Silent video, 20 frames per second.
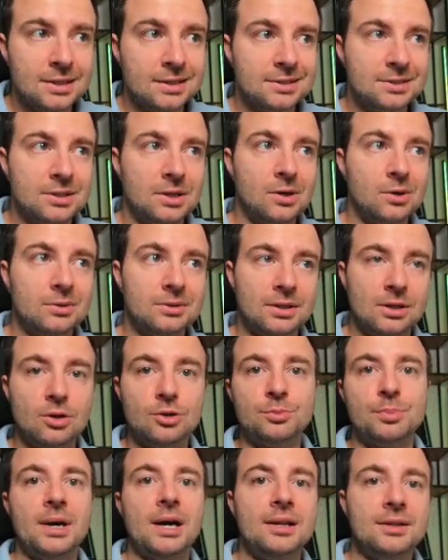So the
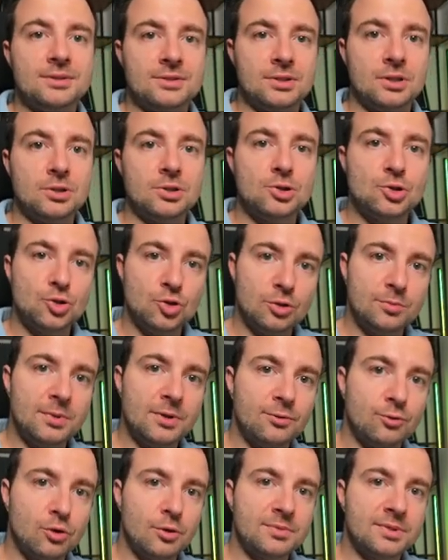load balancer should
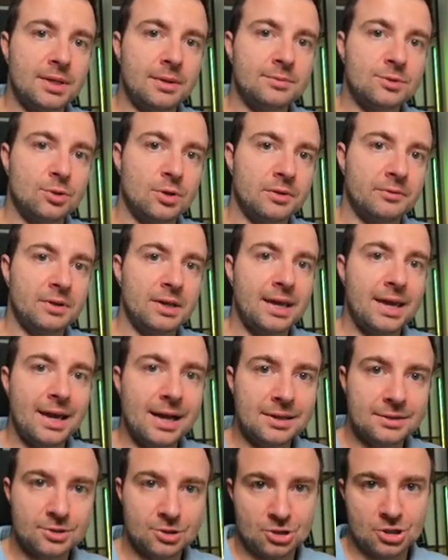perform some sort of a
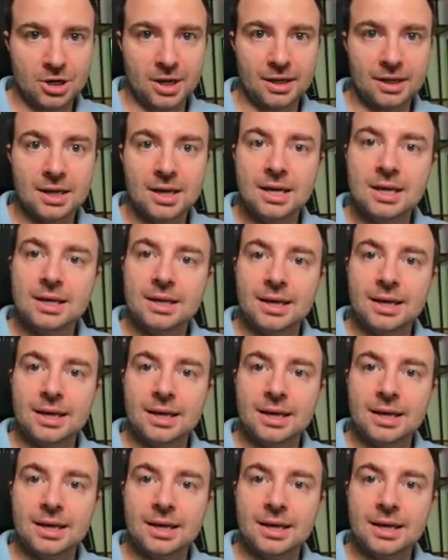health check,